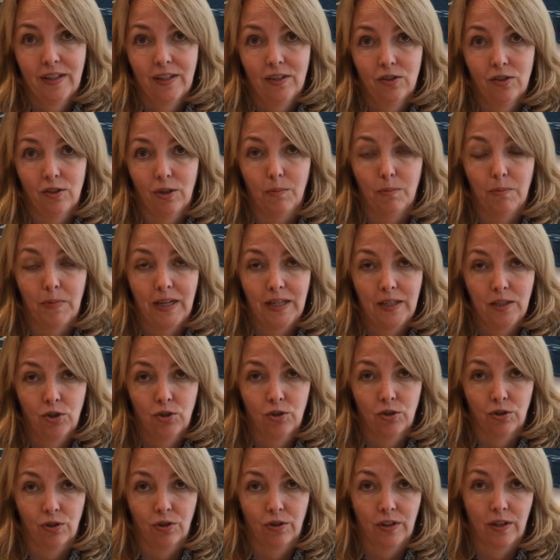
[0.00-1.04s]
So make
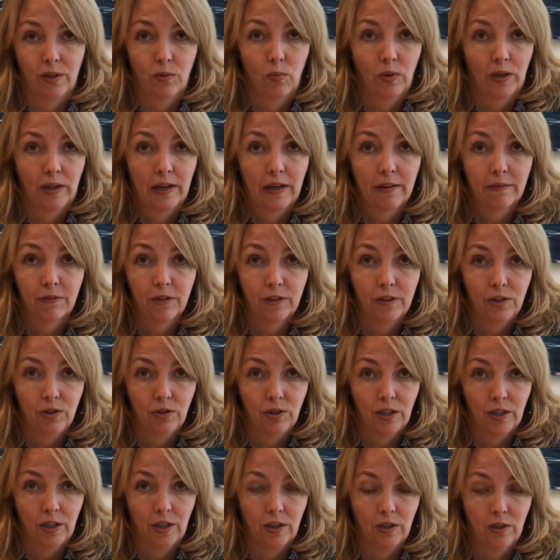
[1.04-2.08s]
sure that wherever you
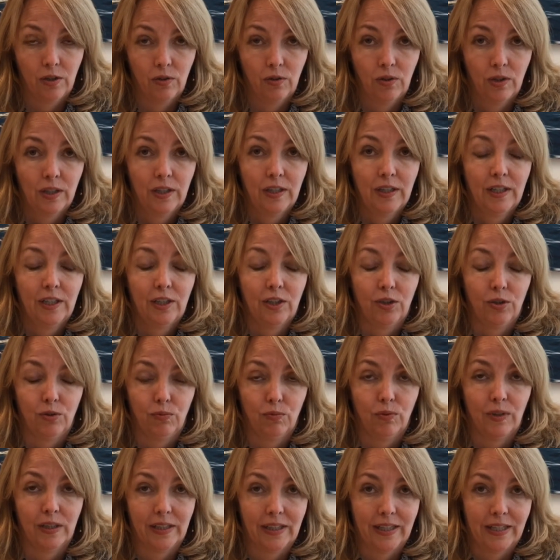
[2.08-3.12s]
go, you
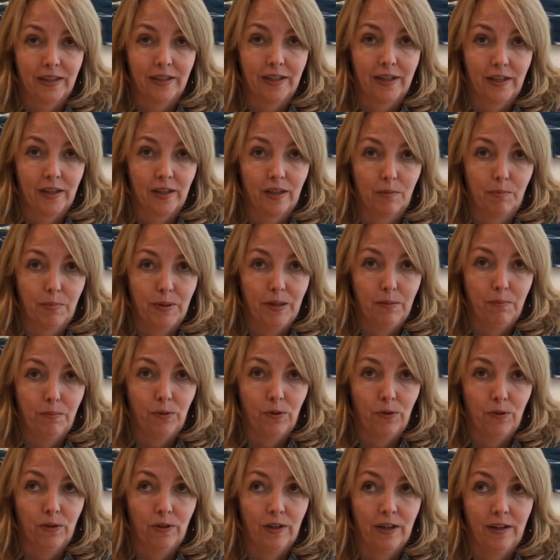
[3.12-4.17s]
really like the
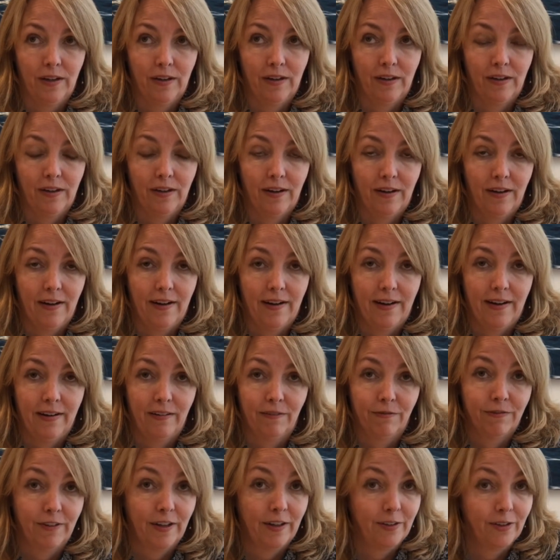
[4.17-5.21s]
people. And I
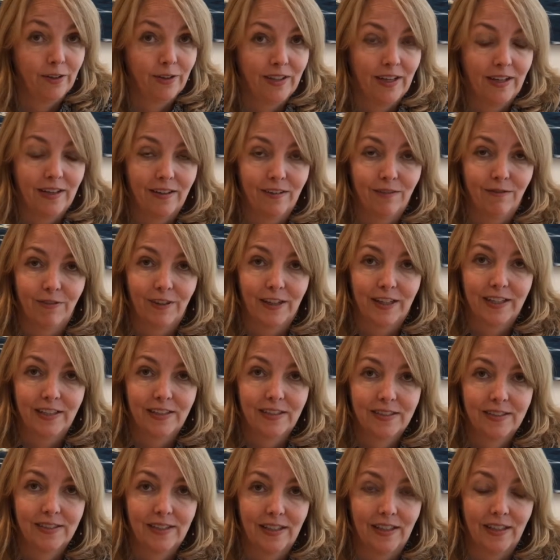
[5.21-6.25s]
followed that
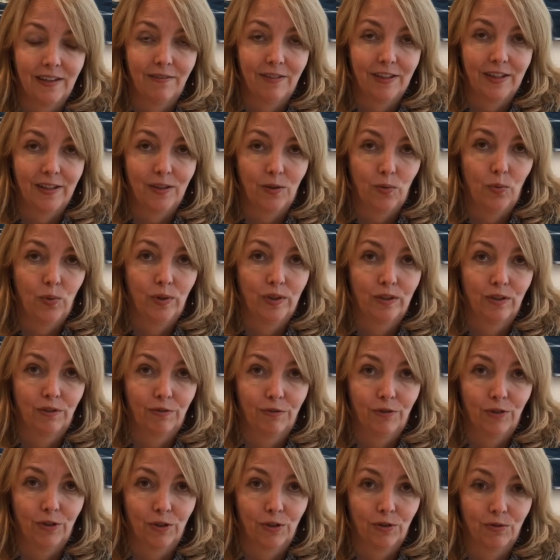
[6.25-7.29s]
advice, and I've had a
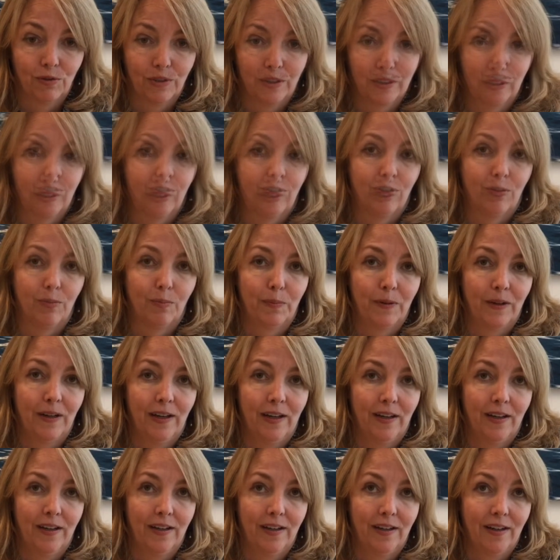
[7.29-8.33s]
wonderful career,
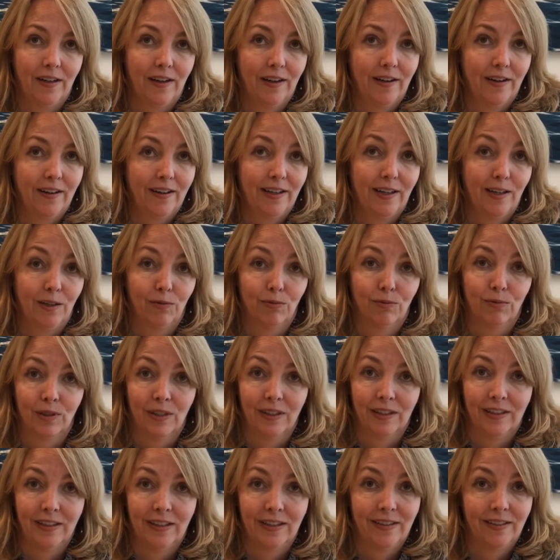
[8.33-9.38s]
and it
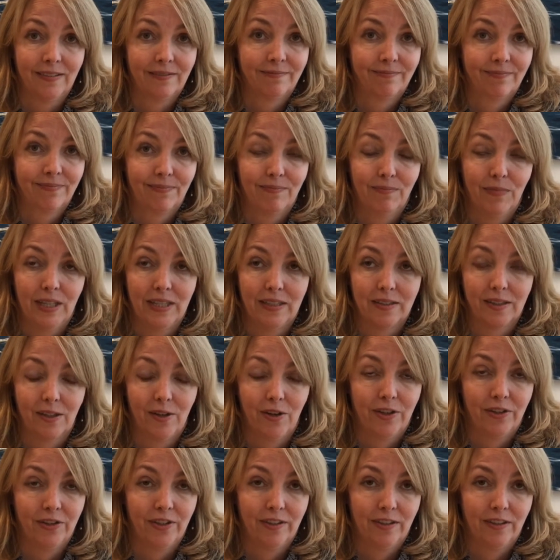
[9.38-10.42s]
really makes
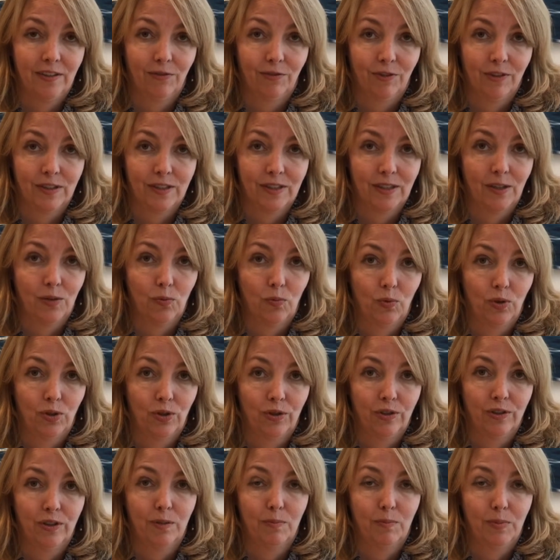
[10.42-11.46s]
all the difference in the
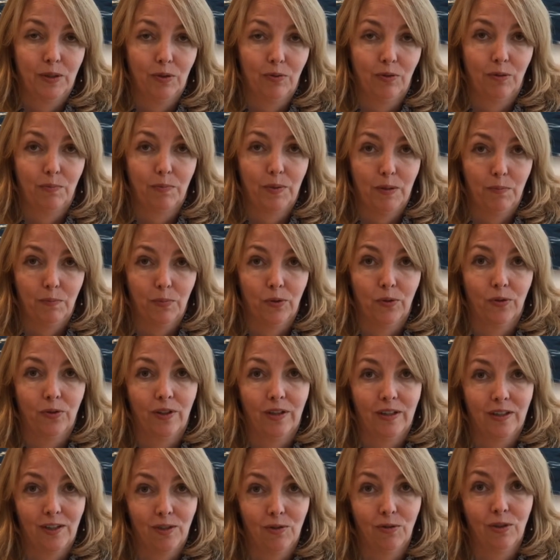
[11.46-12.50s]
world to be with people
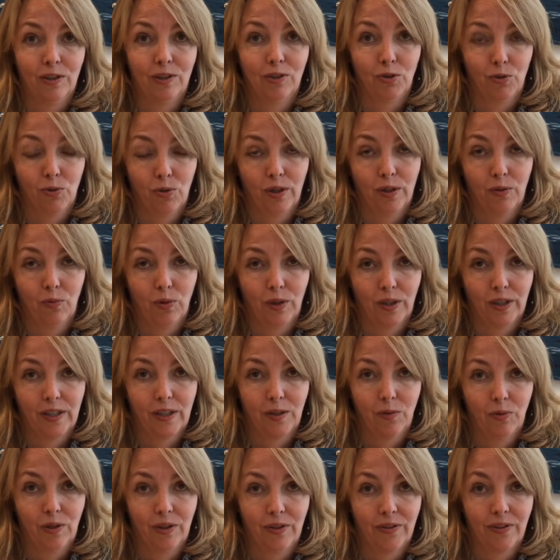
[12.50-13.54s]
that you enjoy working
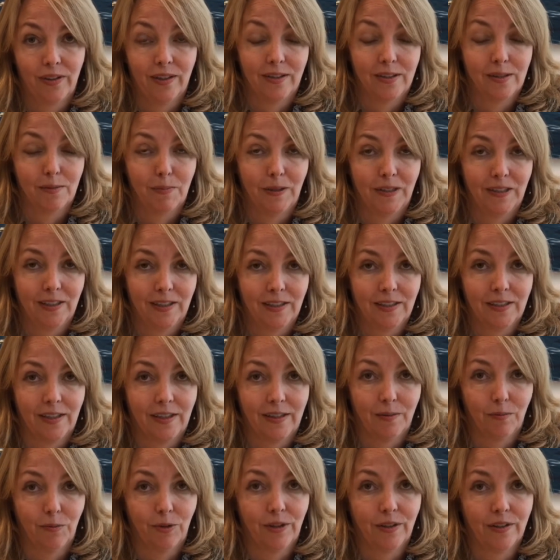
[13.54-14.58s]
with and spending
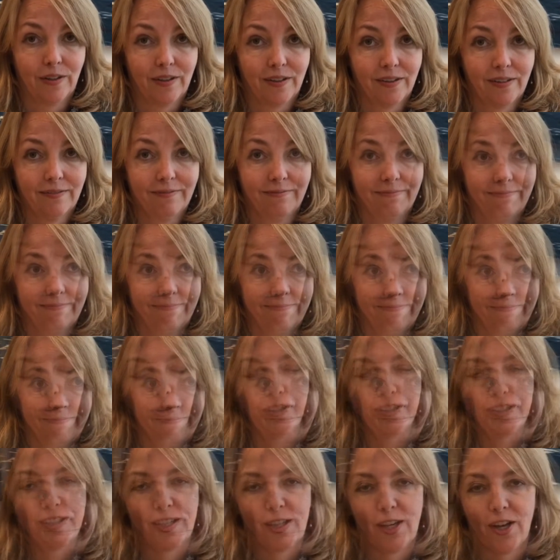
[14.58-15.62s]
time with. So I
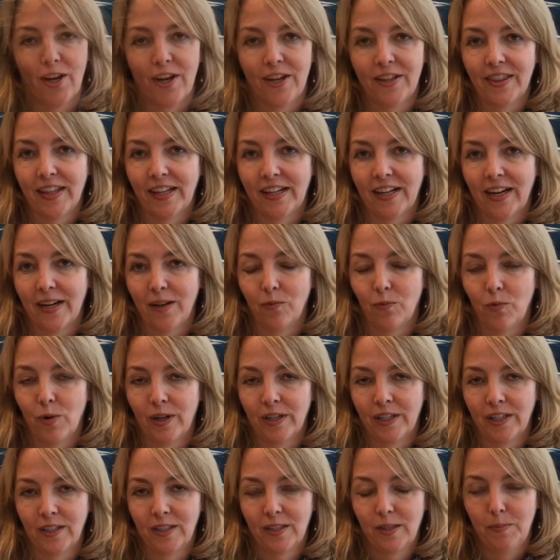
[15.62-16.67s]
always thought that I
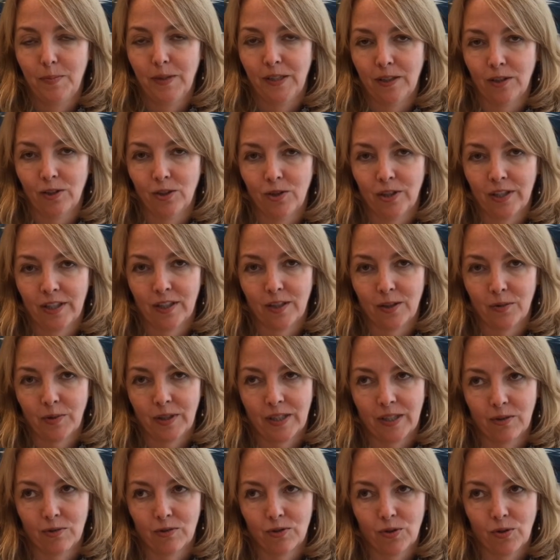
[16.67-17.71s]
wanted to be a lawyer when
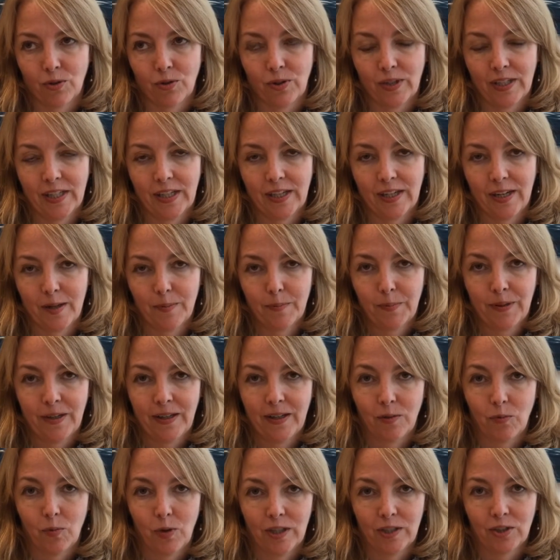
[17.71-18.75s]
I was growing up
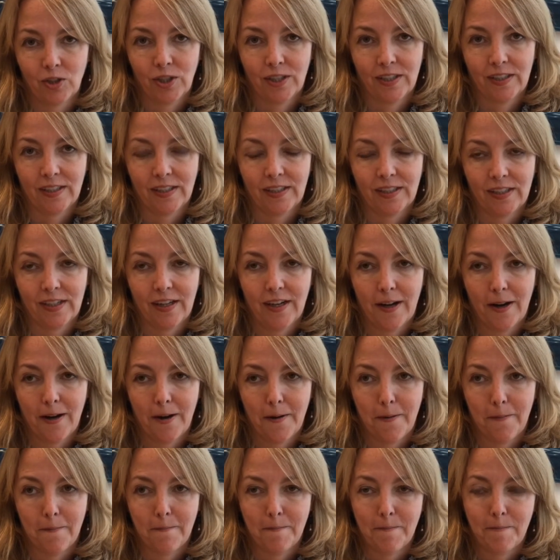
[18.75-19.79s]
and watching
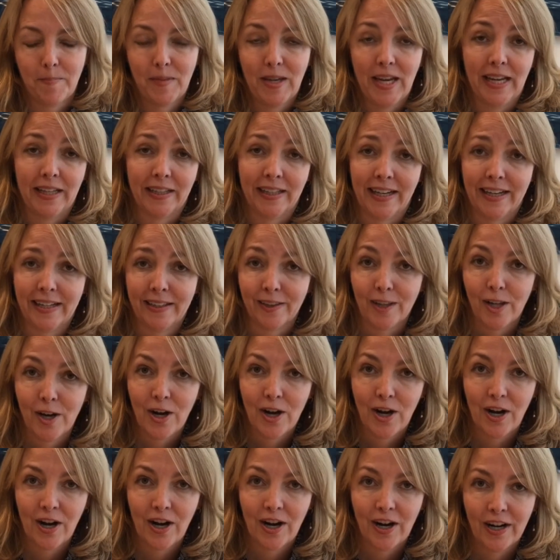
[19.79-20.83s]
LA
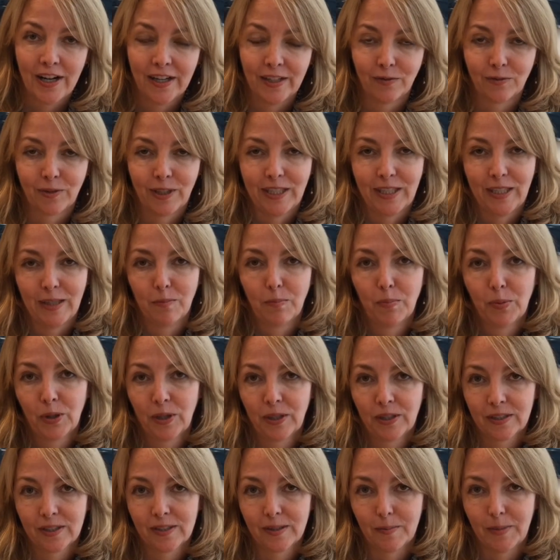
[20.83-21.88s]
Law and reading
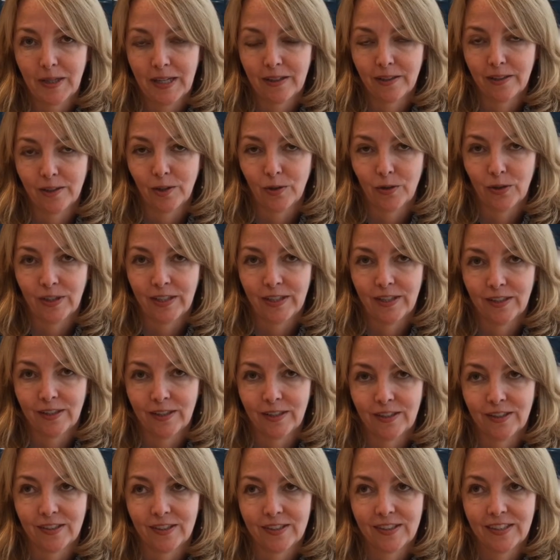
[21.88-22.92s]
books about
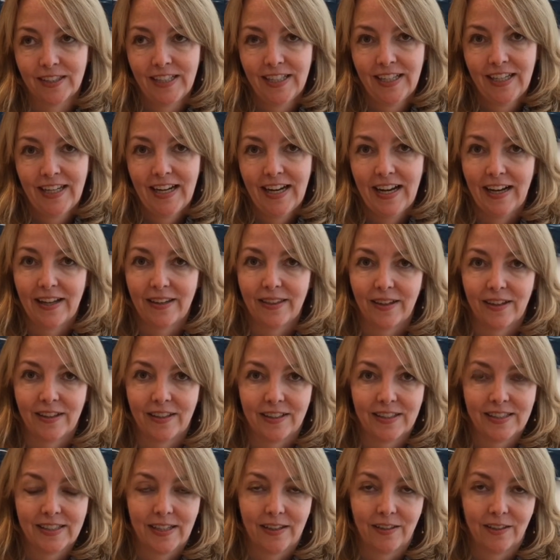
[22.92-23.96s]
lawyers. I thought
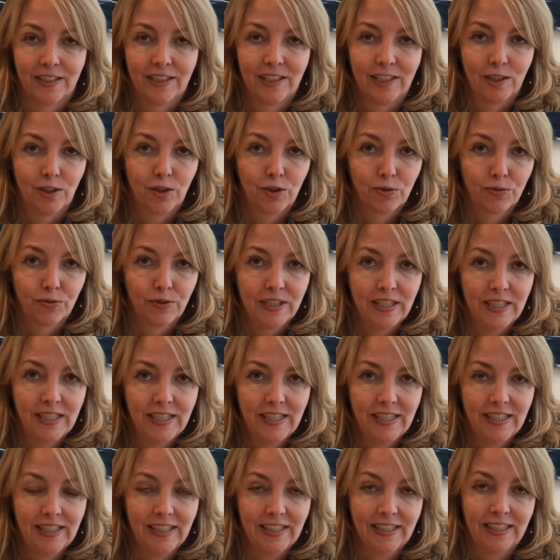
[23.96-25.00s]
it sounded
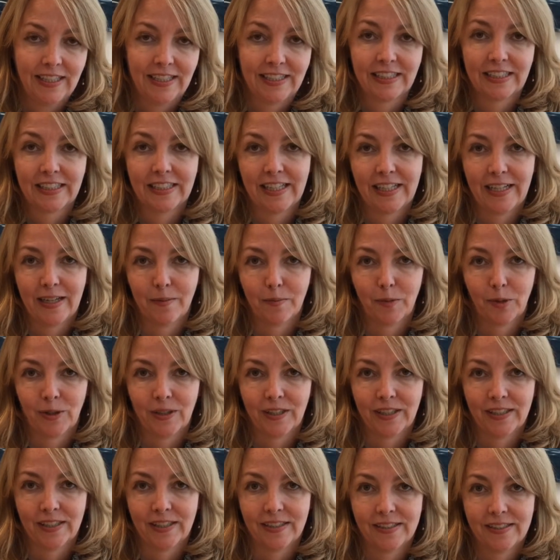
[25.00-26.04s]
intriguing and
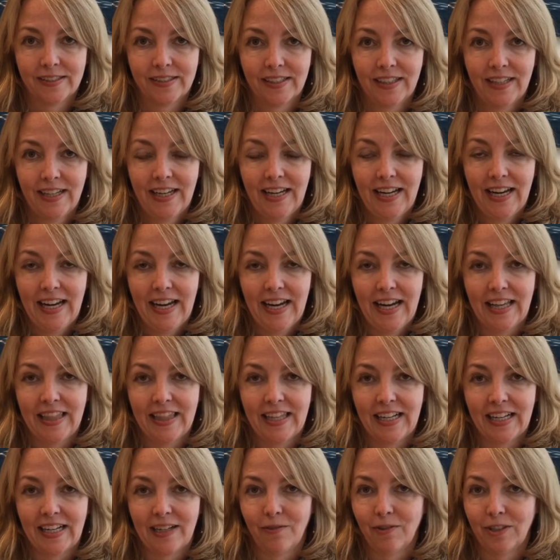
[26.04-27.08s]
glamorous. And
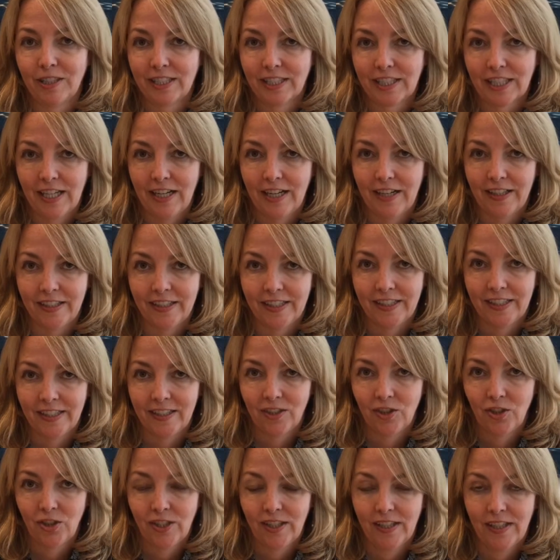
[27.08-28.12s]
then I went to
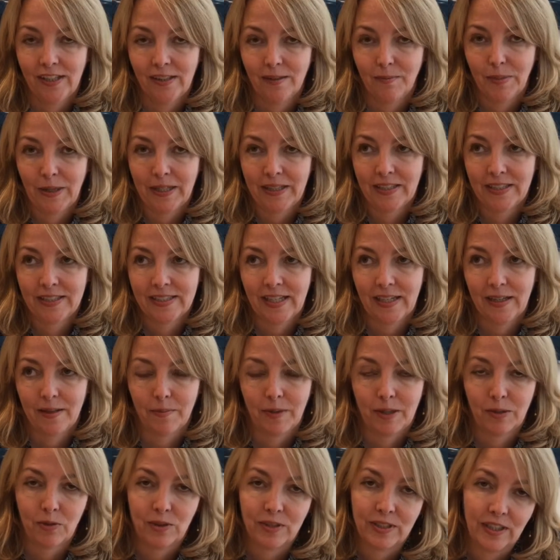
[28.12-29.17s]
college, and by the time
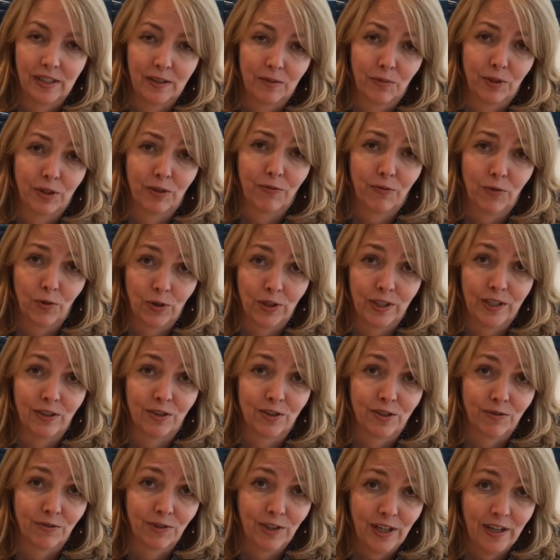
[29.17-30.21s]
I was done with 4 years
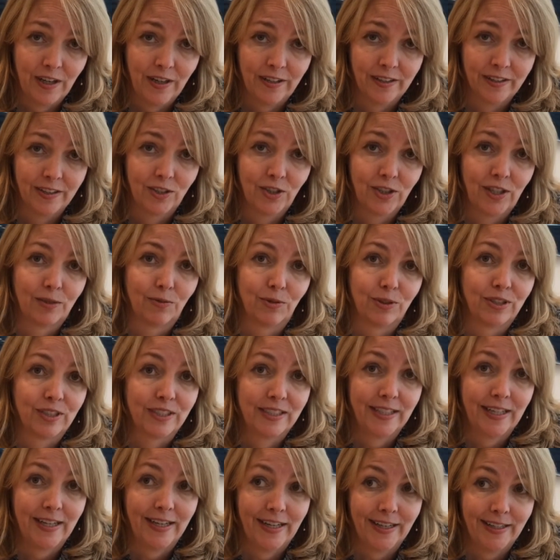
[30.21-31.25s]
of college, I was
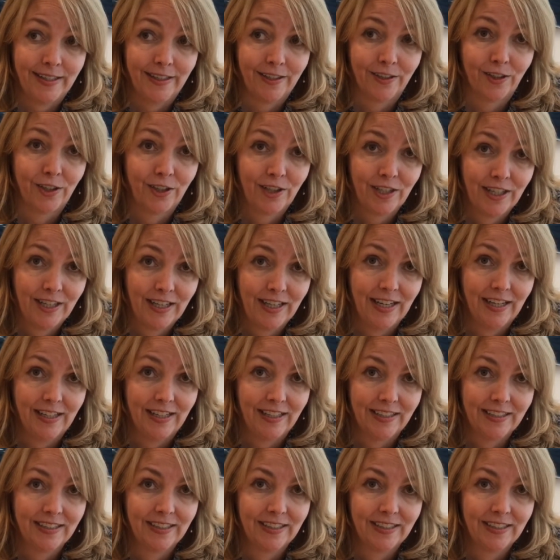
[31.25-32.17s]
tired and I